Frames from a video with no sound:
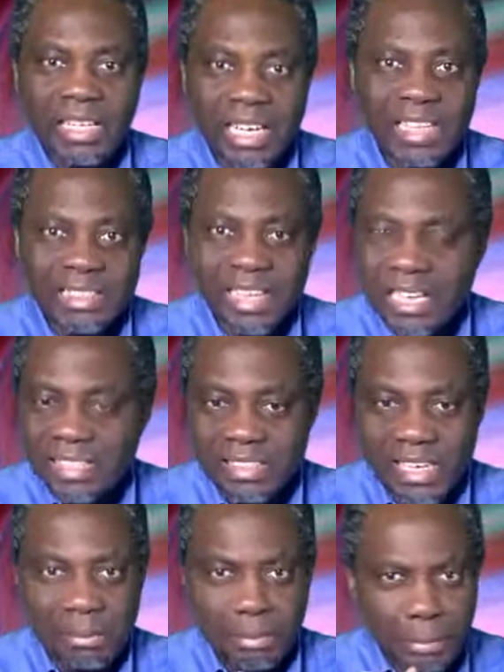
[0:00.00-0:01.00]

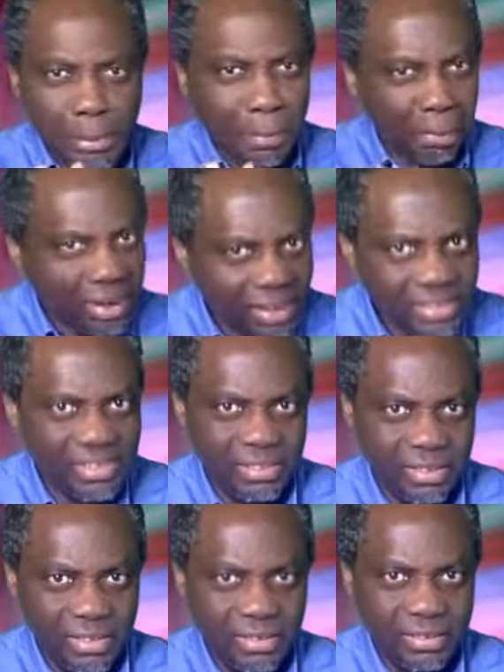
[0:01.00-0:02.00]
And people play these
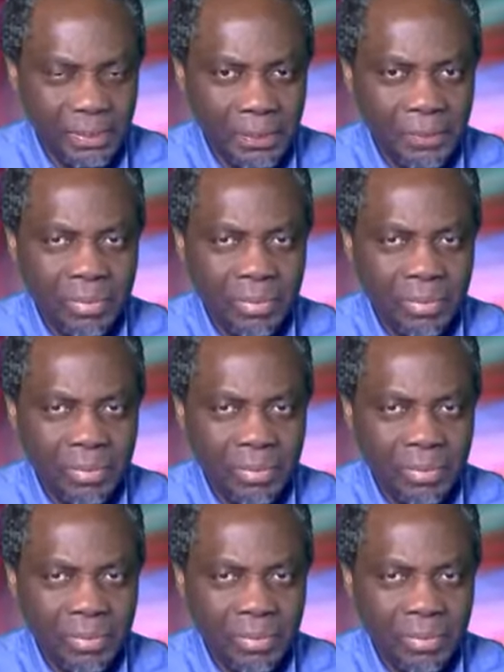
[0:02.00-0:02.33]
things,